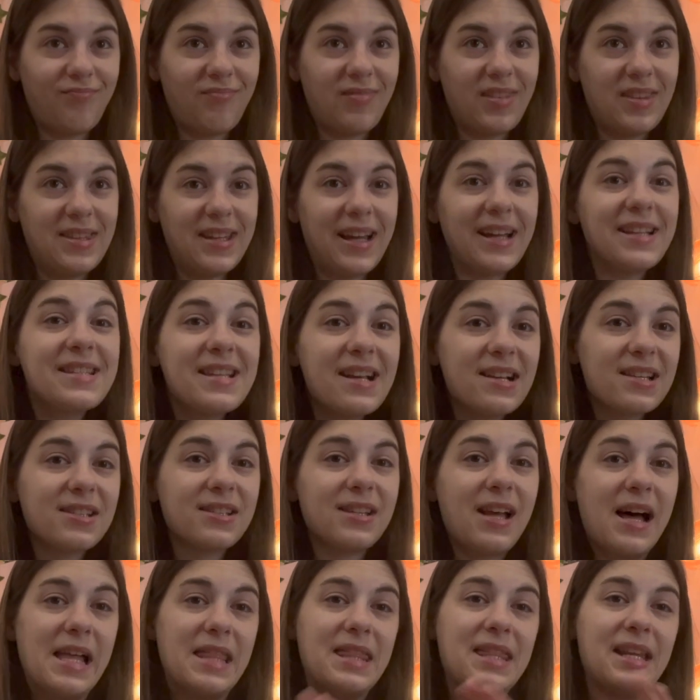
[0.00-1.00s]
that says a
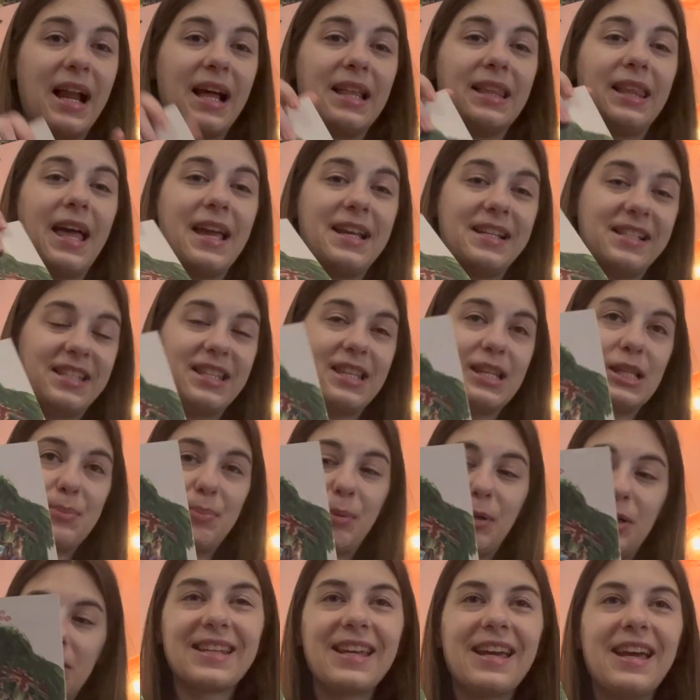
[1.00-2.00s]
lot that I liked this
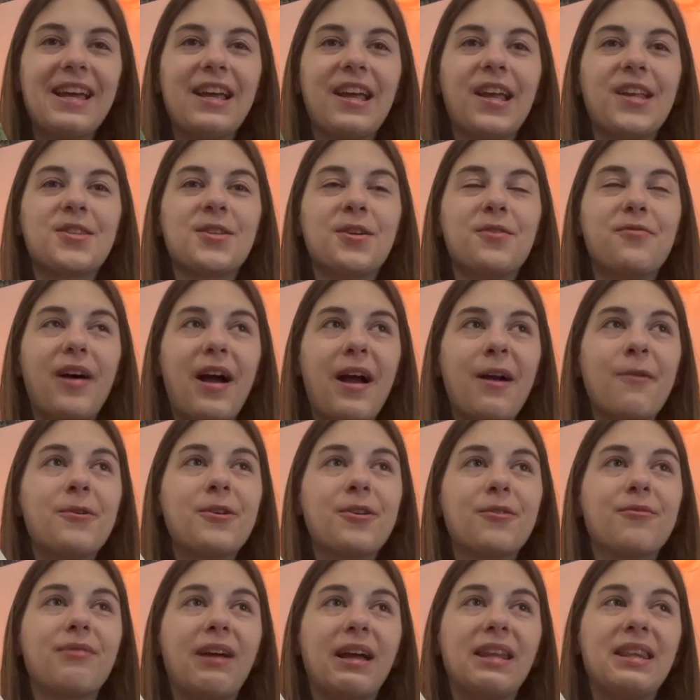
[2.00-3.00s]
book. So if I would
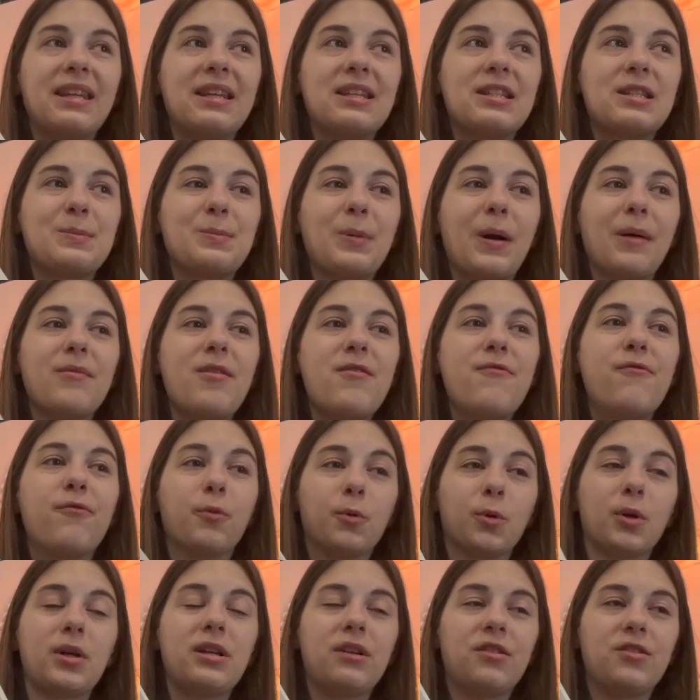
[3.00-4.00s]
have read this probably
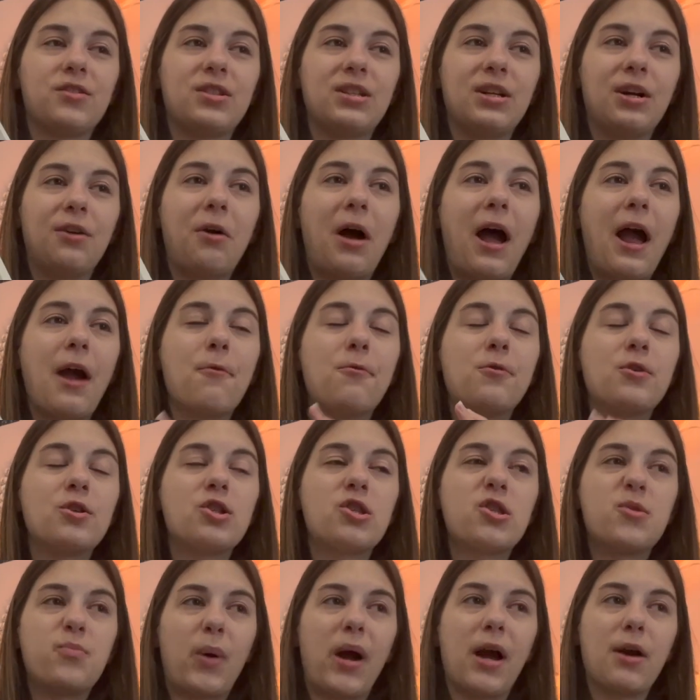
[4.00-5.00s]
4 years ago, I would have
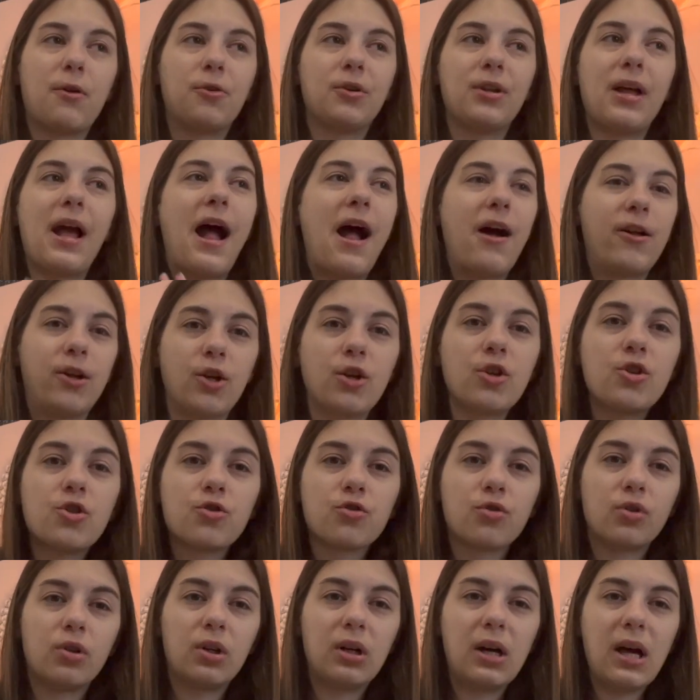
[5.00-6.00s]
spiraled out of
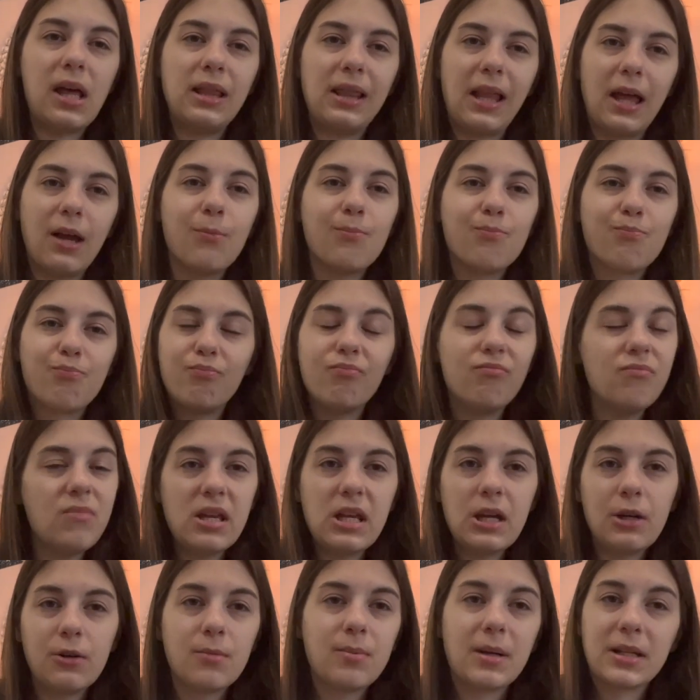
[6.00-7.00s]
control and like
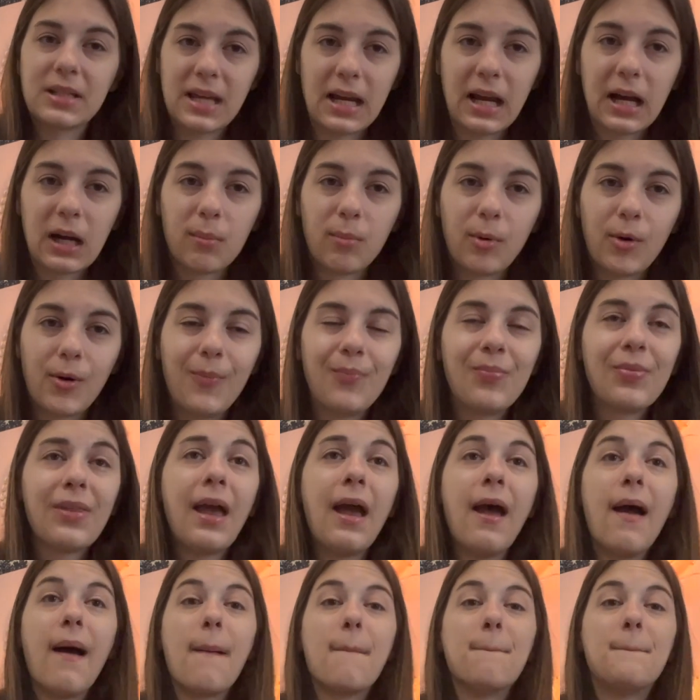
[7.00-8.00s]
it would have been terrible.
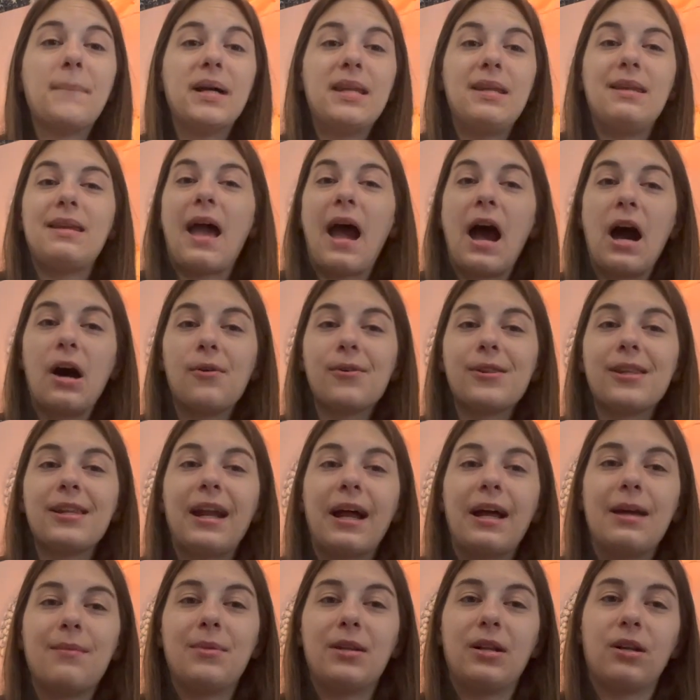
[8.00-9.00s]
But now that
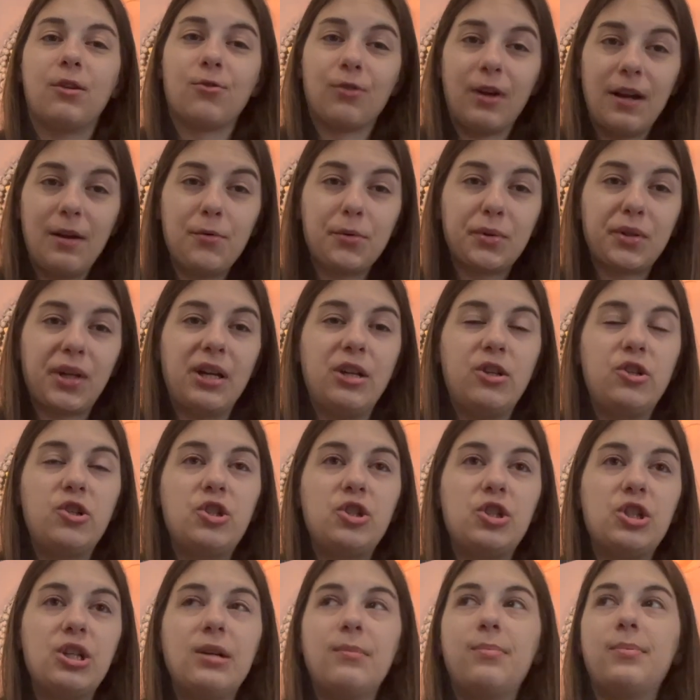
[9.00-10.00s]
I'm in a great
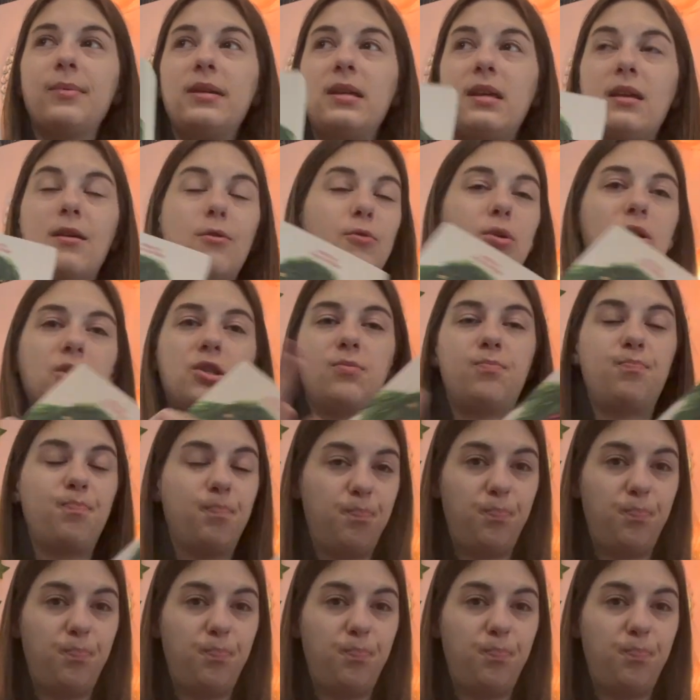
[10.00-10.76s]
relationship, it was